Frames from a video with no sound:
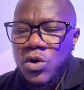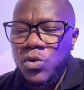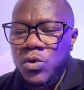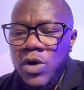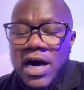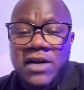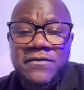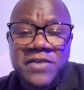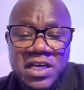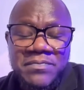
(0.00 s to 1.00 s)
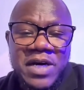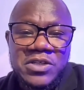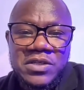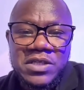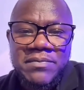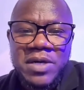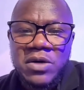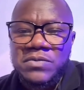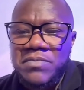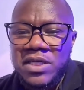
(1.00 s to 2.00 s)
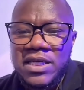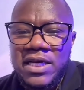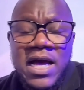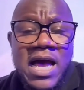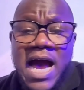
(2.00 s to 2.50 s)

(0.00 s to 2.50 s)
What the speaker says: who are very passionate about media.